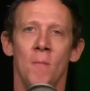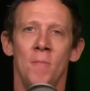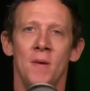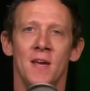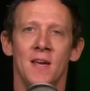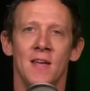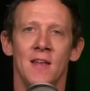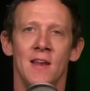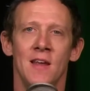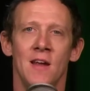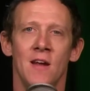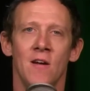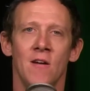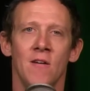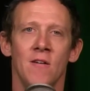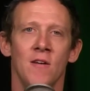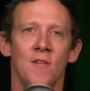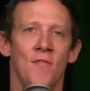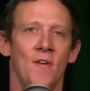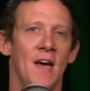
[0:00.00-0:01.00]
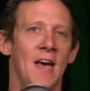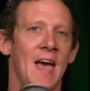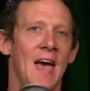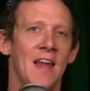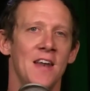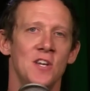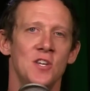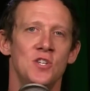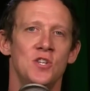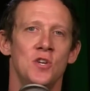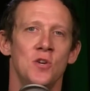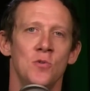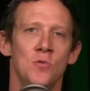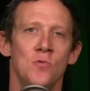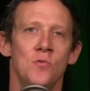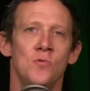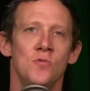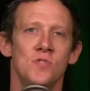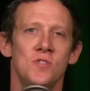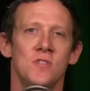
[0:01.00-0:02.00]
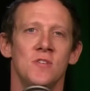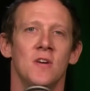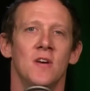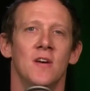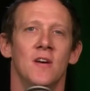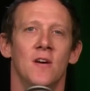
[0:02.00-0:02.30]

picking here, and if I had to choose,